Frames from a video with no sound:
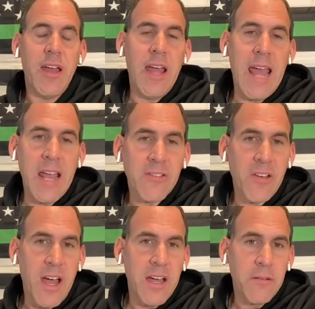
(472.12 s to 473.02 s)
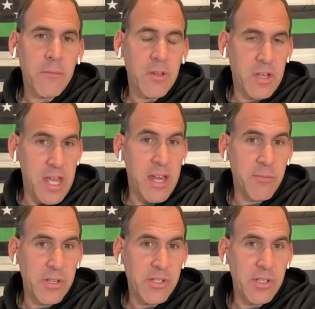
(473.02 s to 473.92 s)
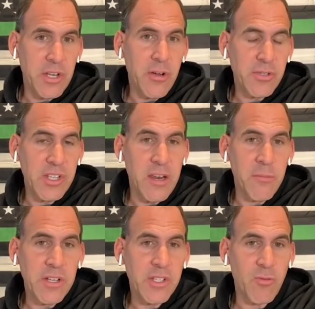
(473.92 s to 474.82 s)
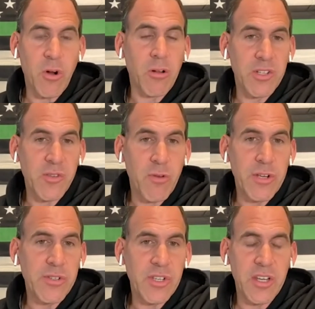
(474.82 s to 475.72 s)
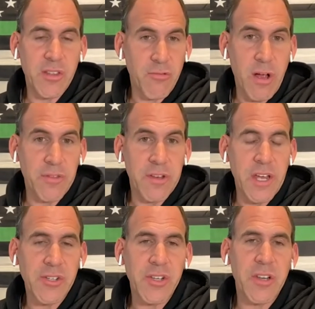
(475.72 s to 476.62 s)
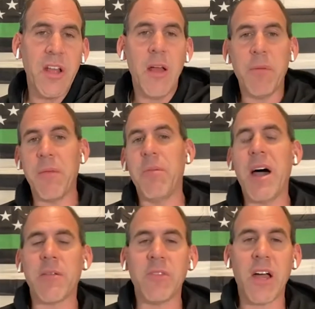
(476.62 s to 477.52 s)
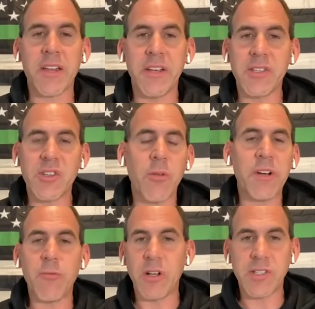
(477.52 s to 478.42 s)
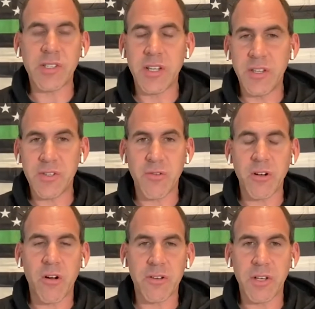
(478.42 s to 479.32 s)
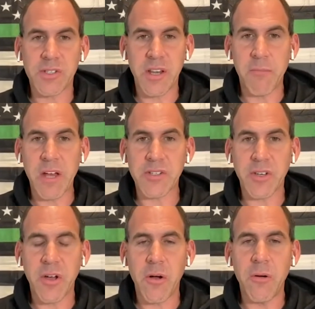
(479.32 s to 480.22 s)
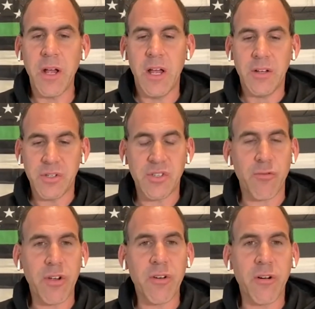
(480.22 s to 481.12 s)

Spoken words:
anti-cannabis, sentiments, regardless of where you sit throughout the nation. But the bottom line is, nobody wants to see these drug cartels out of Mexico destroying our